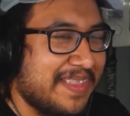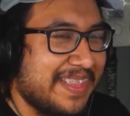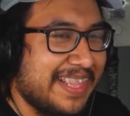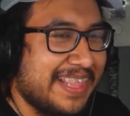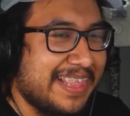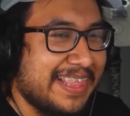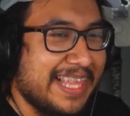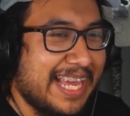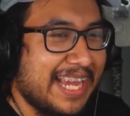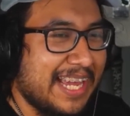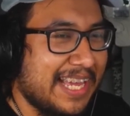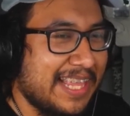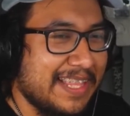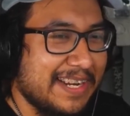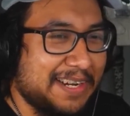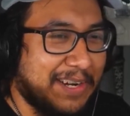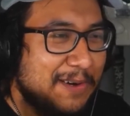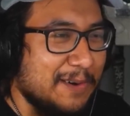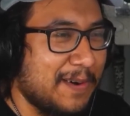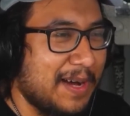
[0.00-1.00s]
they
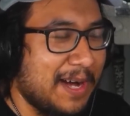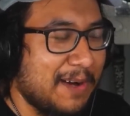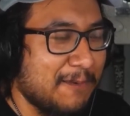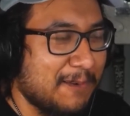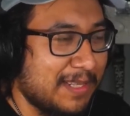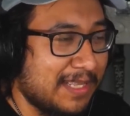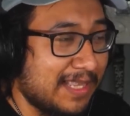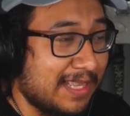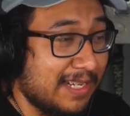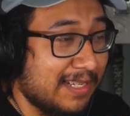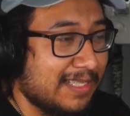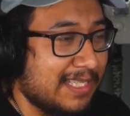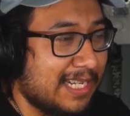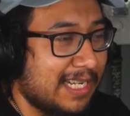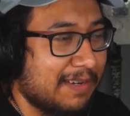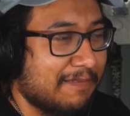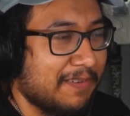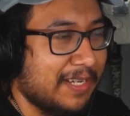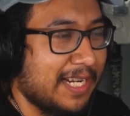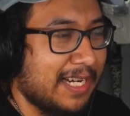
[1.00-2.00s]
either go out with their
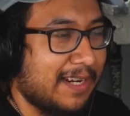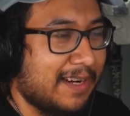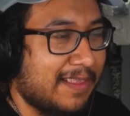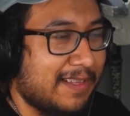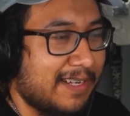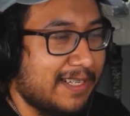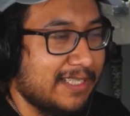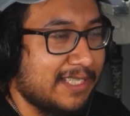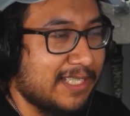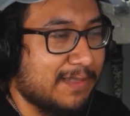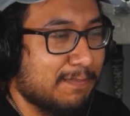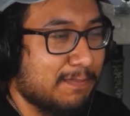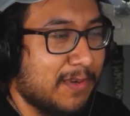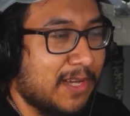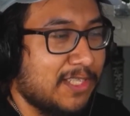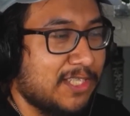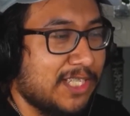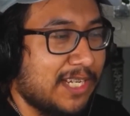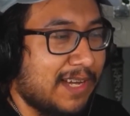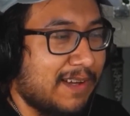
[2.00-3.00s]
significant other and just
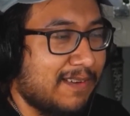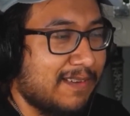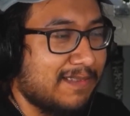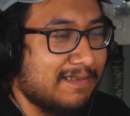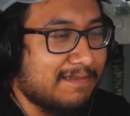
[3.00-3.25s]
munch out,